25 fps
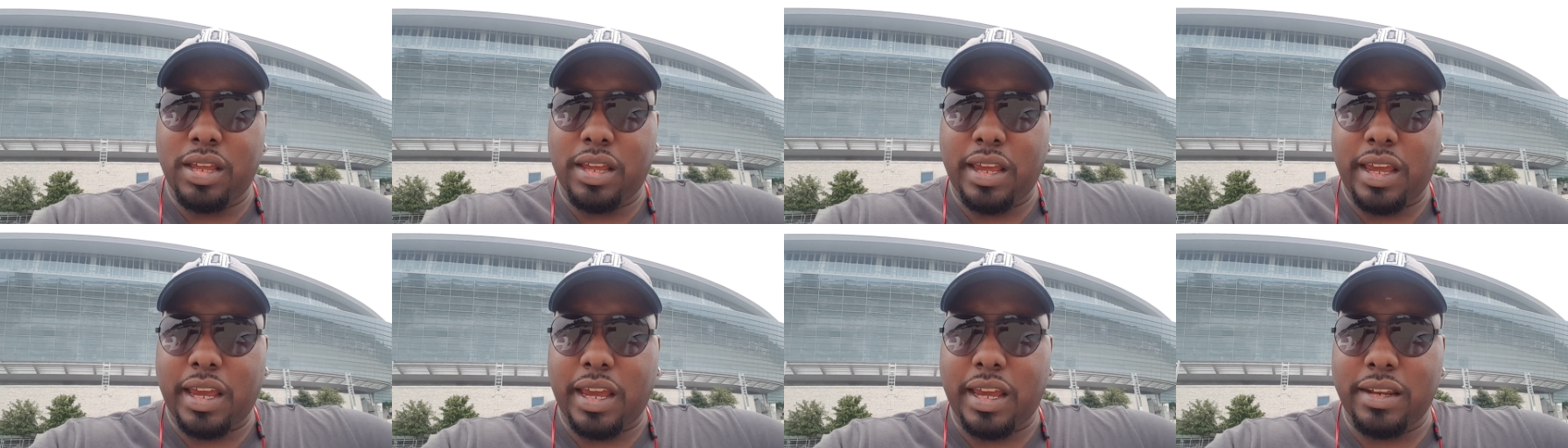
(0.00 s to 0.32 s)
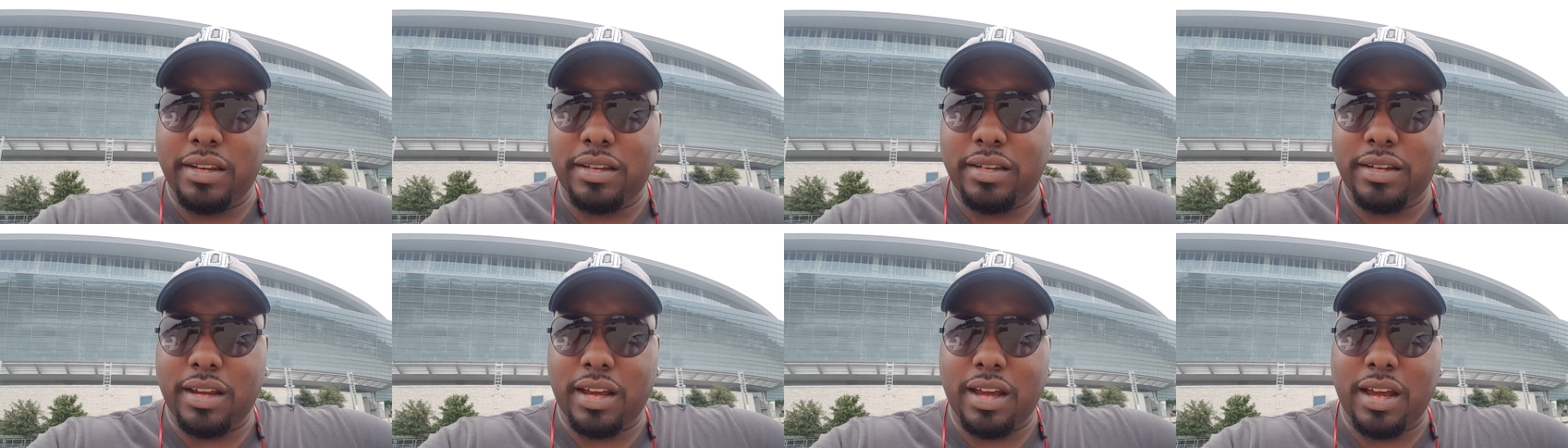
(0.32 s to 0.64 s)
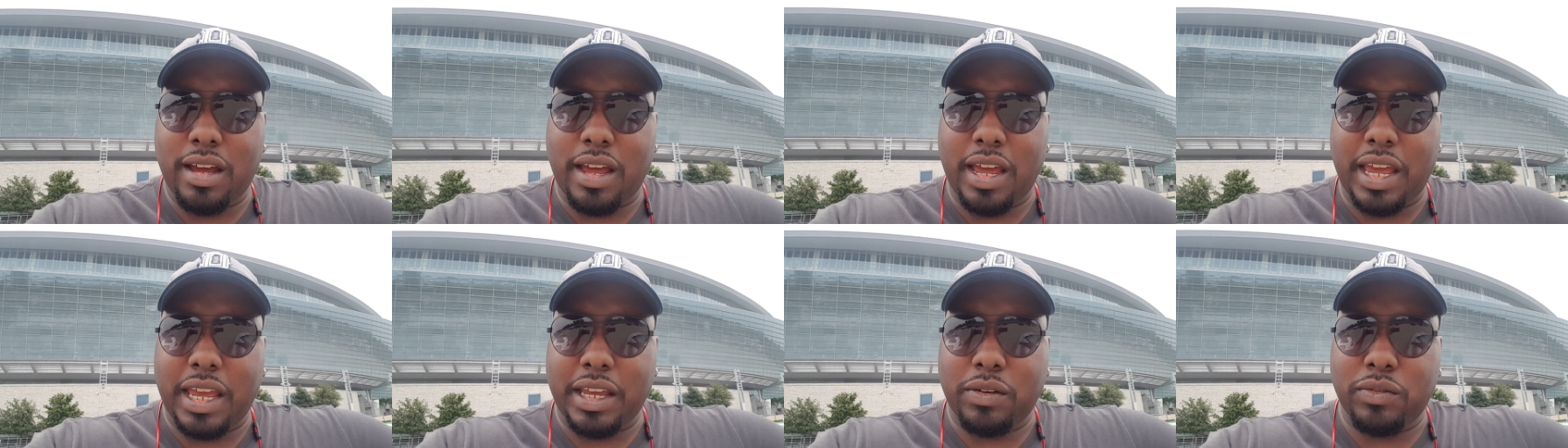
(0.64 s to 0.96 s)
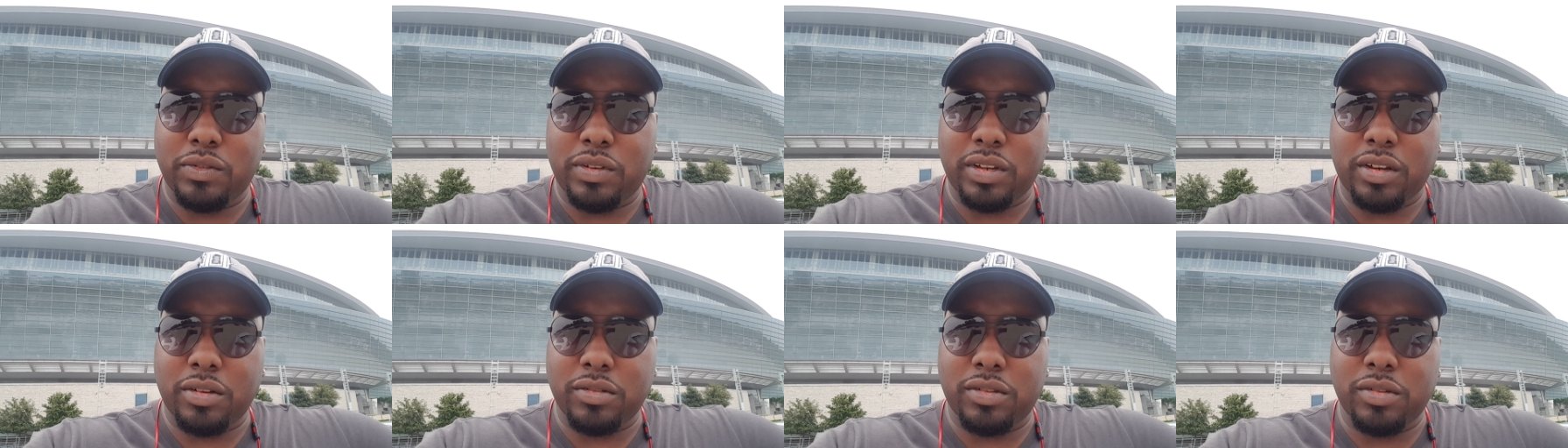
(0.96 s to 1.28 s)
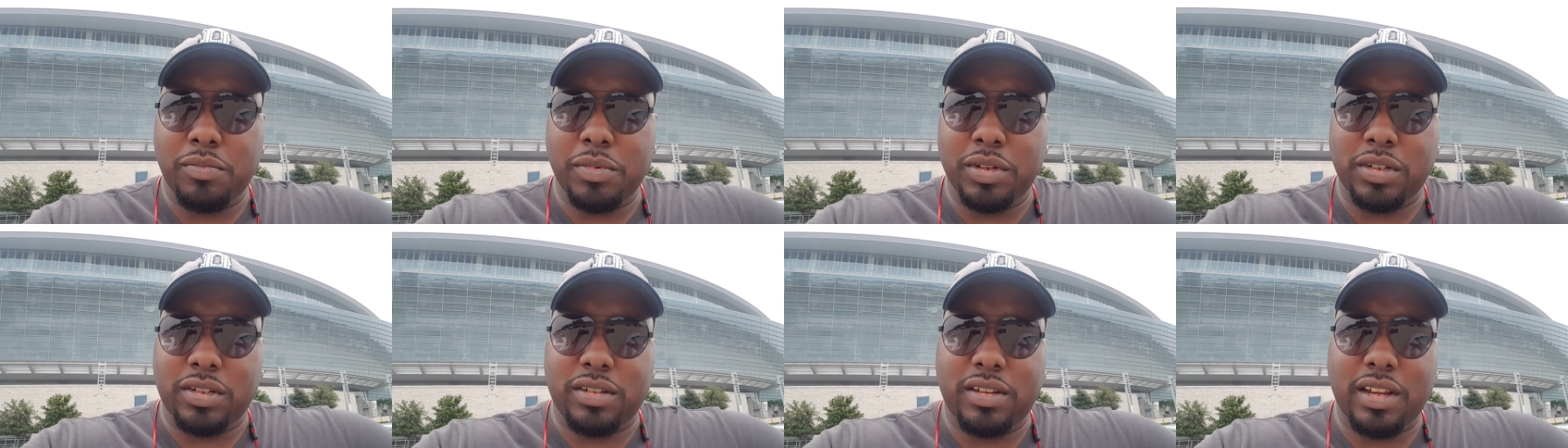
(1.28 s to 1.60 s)
and uh, I ain't gonna take up
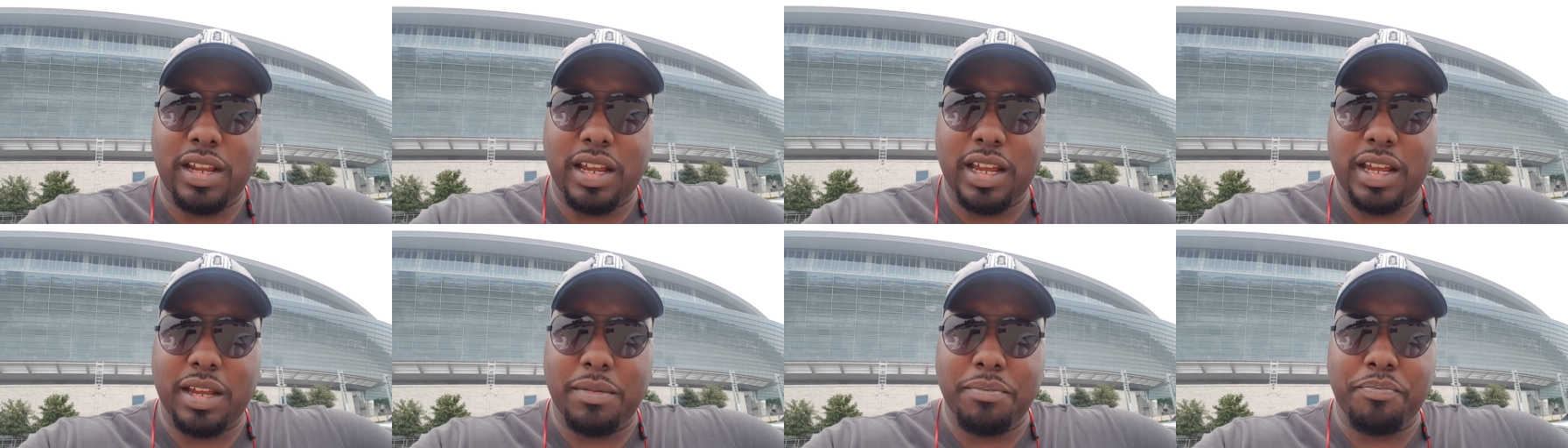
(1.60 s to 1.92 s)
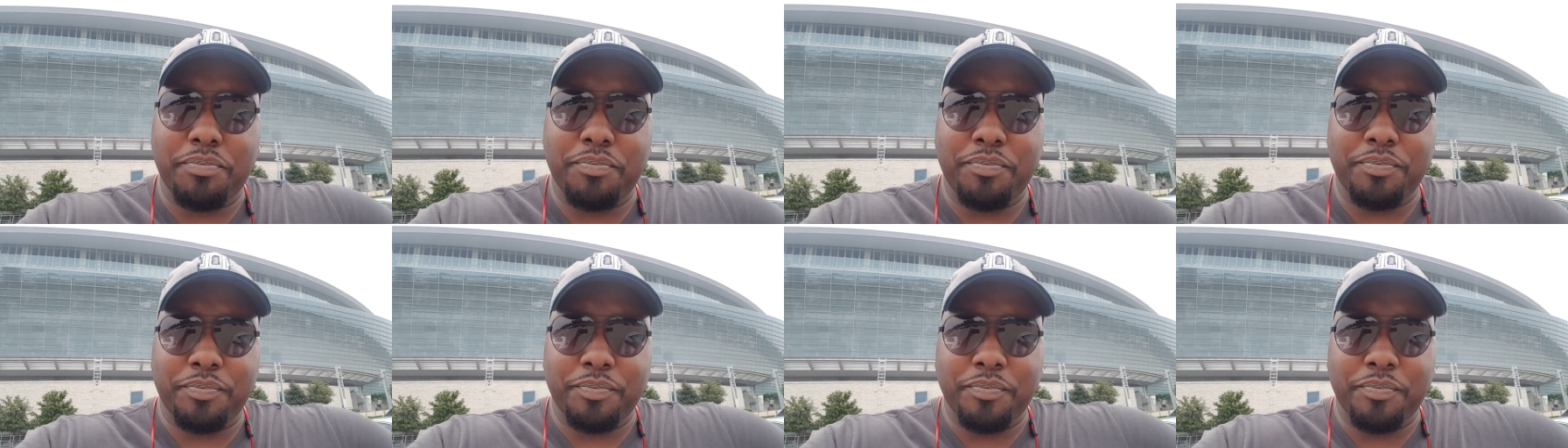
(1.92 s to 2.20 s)
too much time.